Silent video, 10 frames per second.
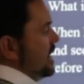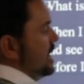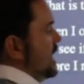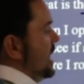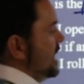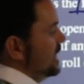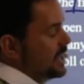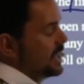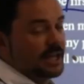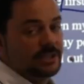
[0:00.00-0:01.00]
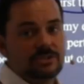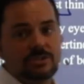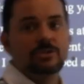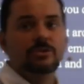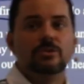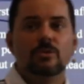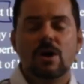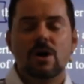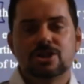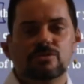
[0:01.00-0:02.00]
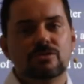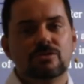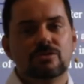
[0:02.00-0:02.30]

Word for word: and head to the washroom.